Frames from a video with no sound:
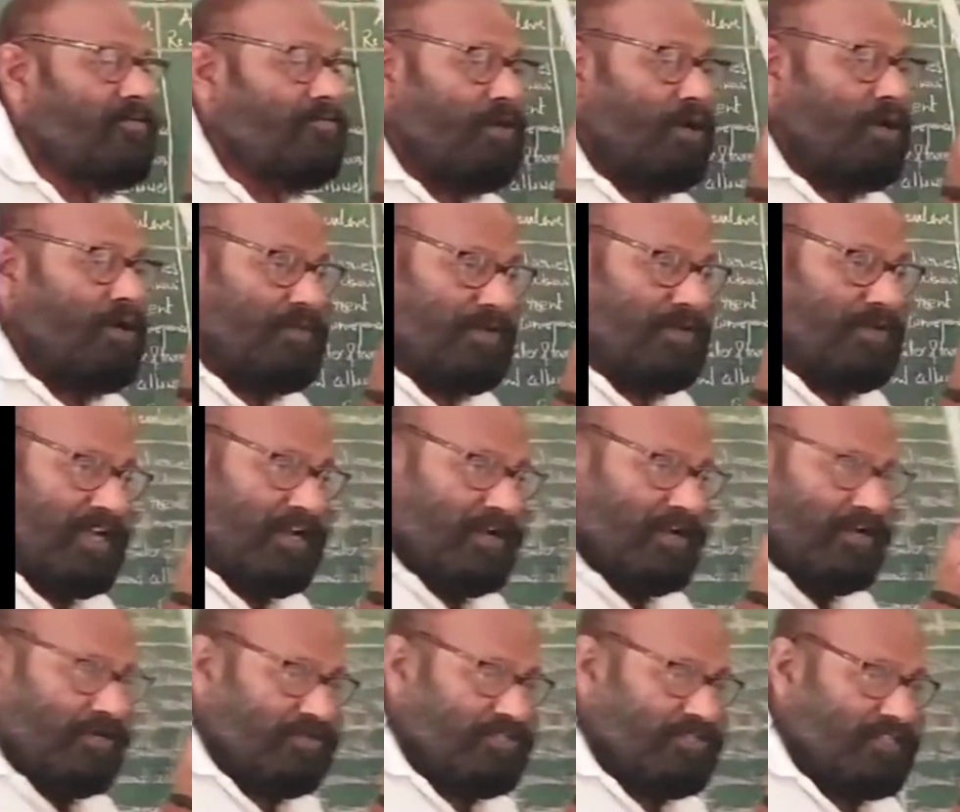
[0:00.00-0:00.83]
profit
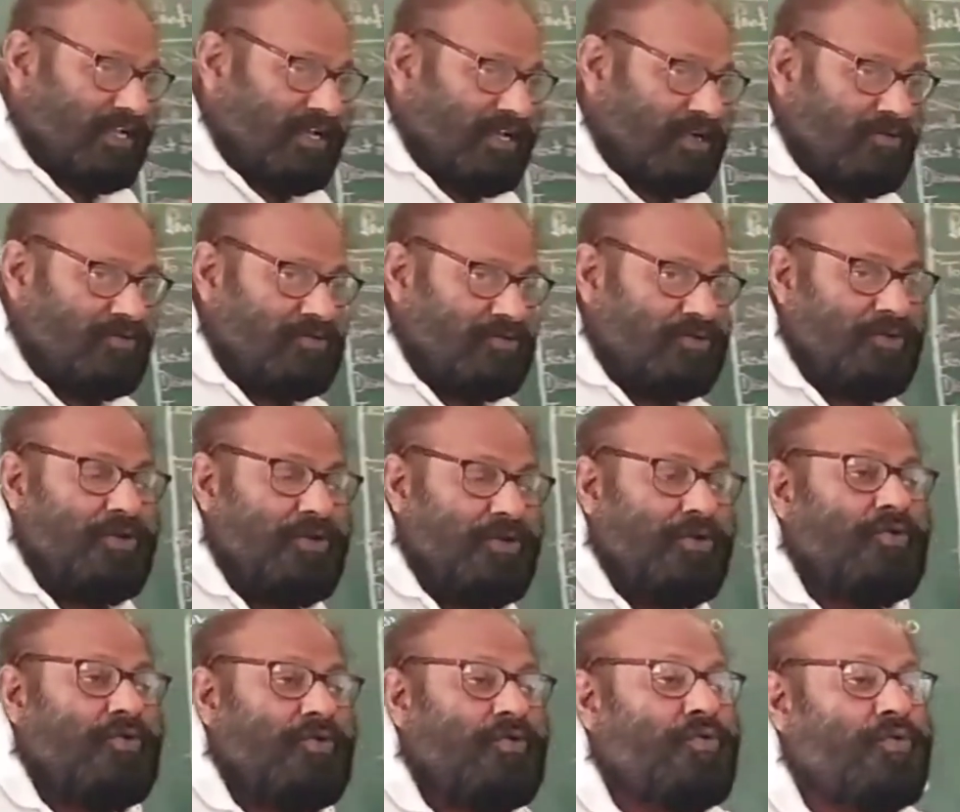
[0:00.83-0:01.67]
and loss account.
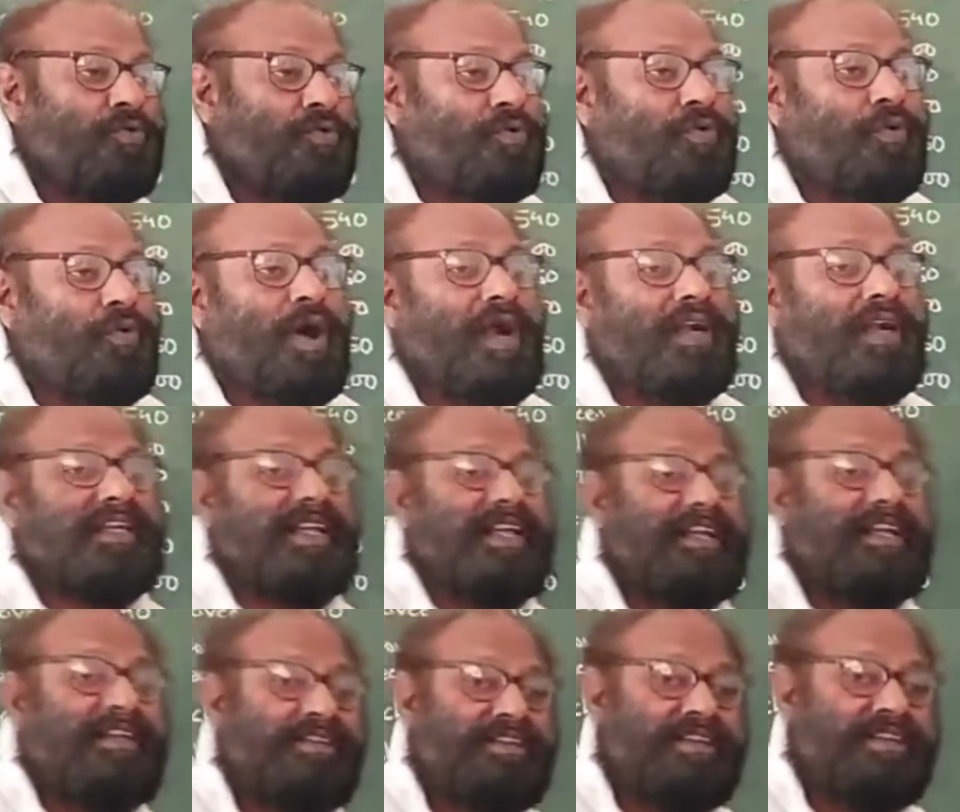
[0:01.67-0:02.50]
What
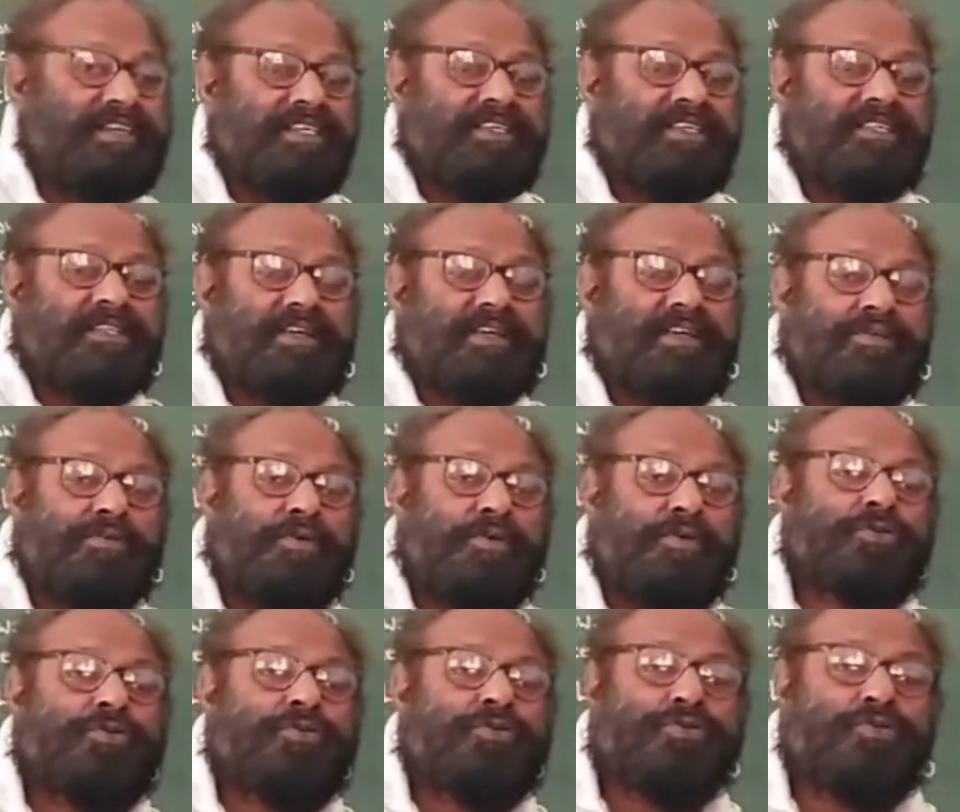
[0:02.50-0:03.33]
entries
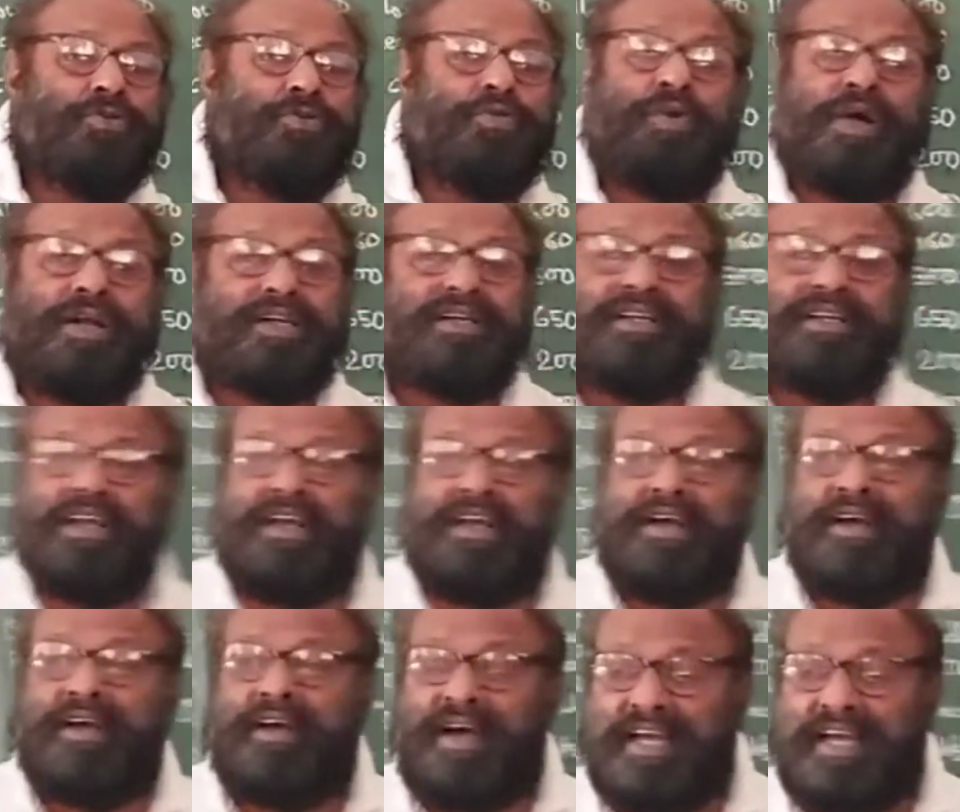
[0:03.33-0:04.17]
go to, what
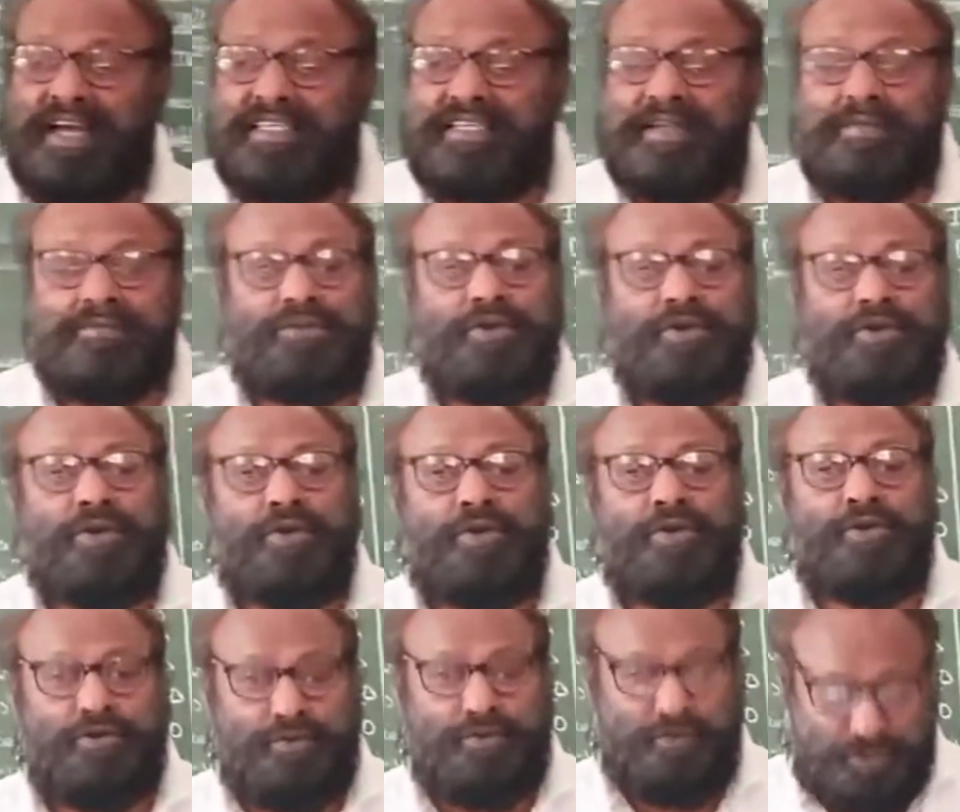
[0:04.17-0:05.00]
items
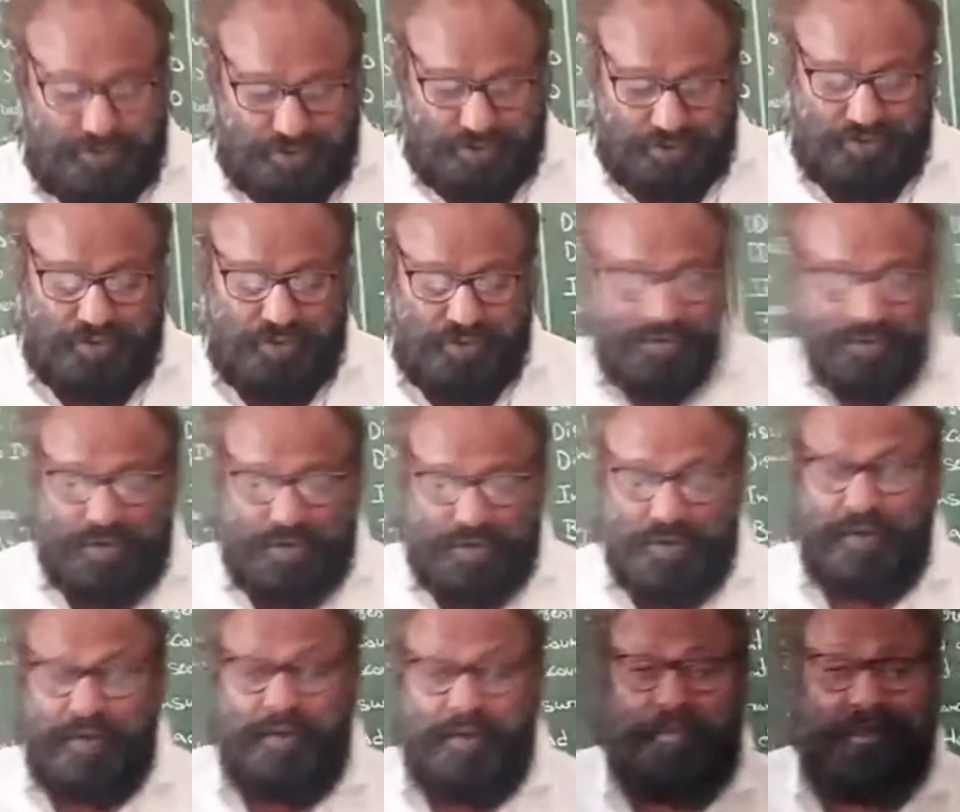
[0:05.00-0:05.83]
go to
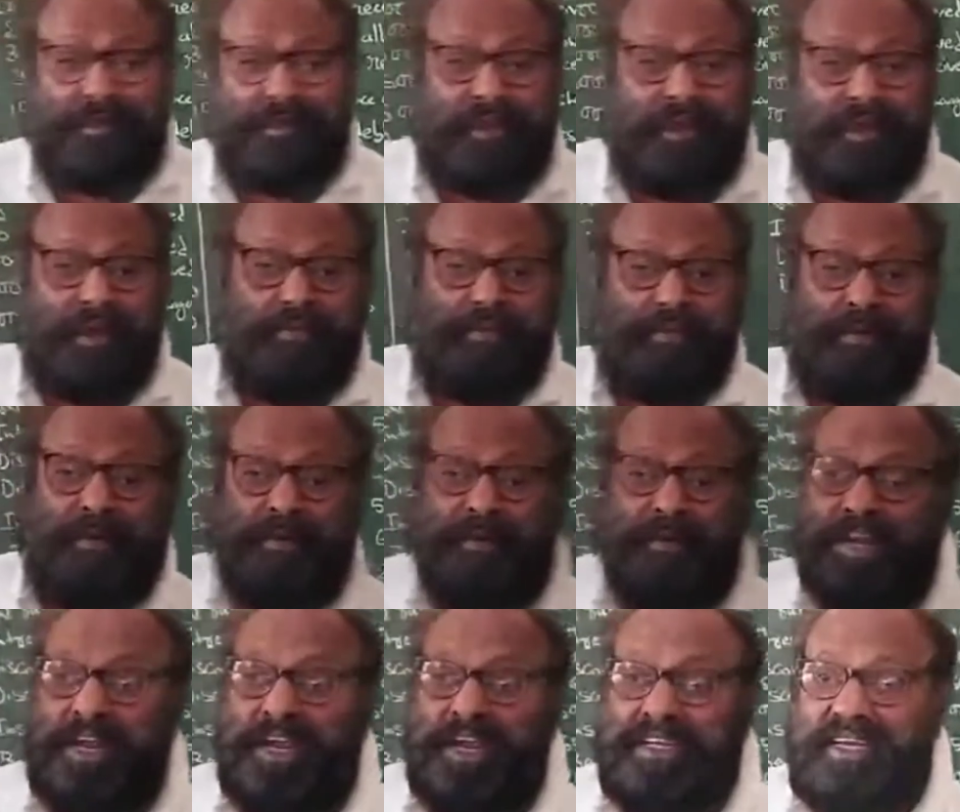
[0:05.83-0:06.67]

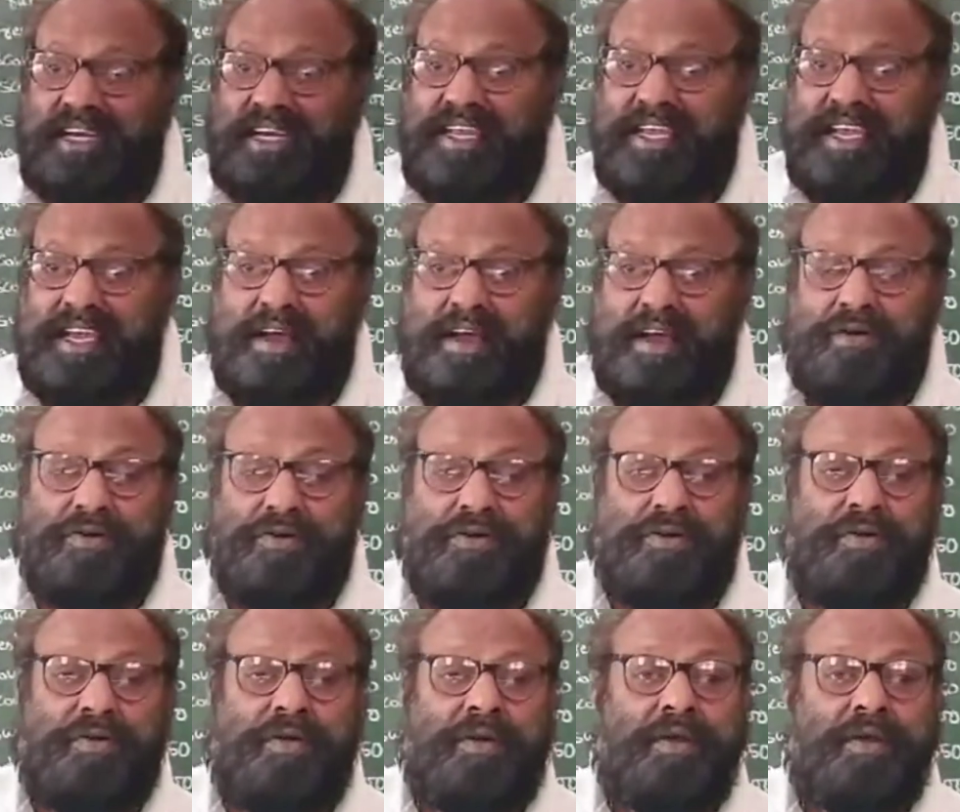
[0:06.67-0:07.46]
profit trading account?